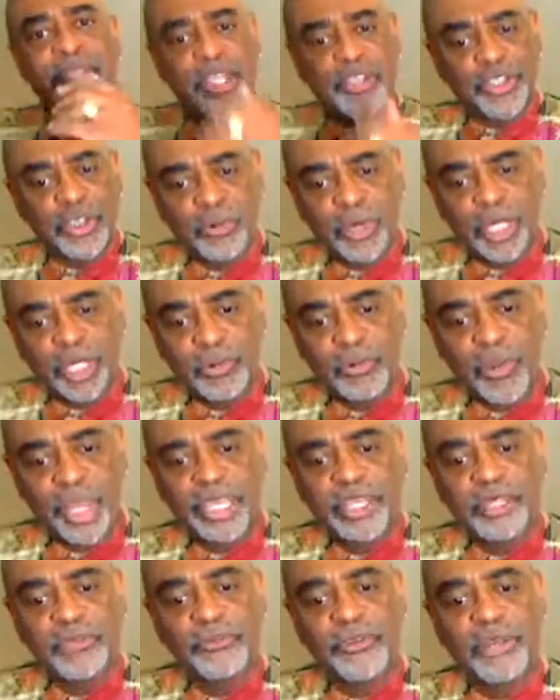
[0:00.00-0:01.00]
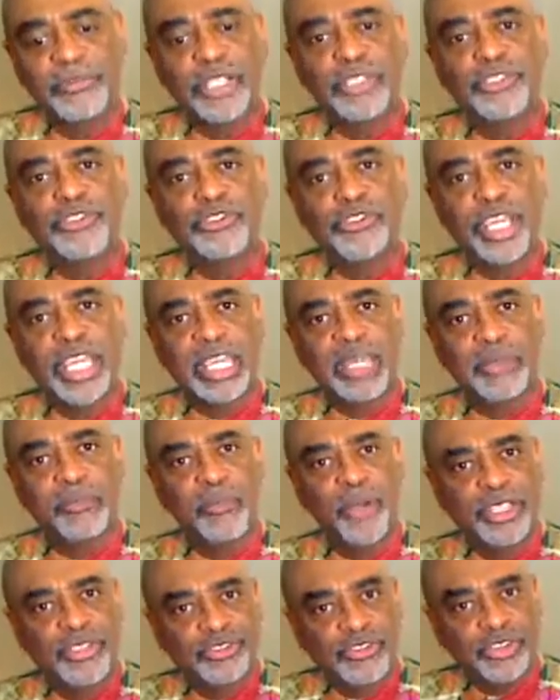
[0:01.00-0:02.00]
You will awaken from the
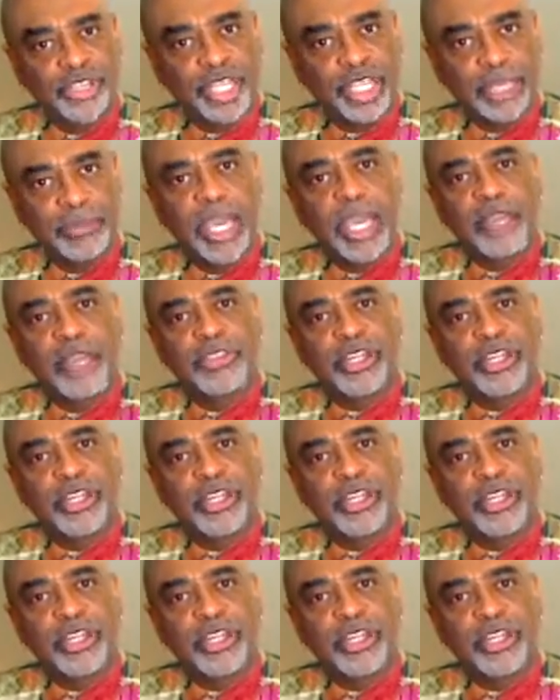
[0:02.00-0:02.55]
dream. What dream?